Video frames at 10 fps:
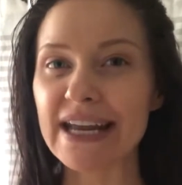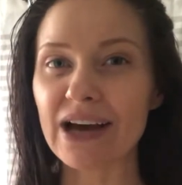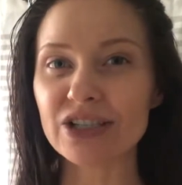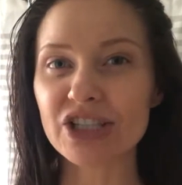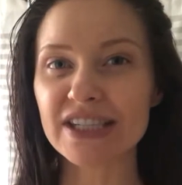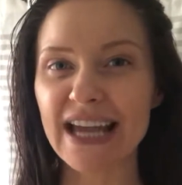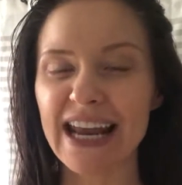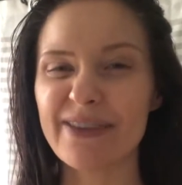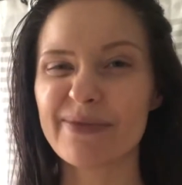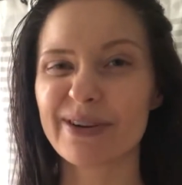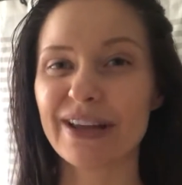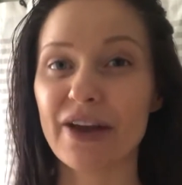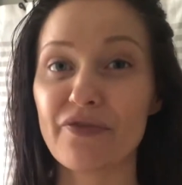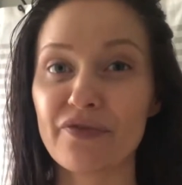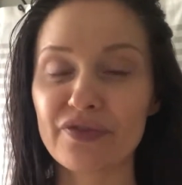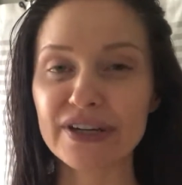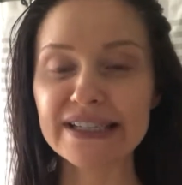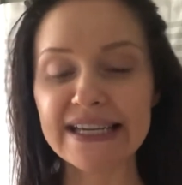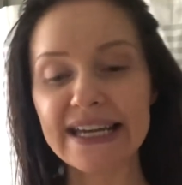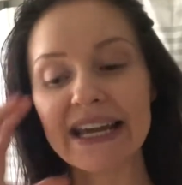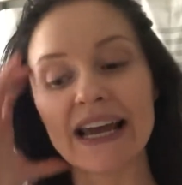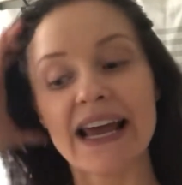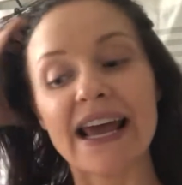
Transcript: now it's just kind of more like frizzy.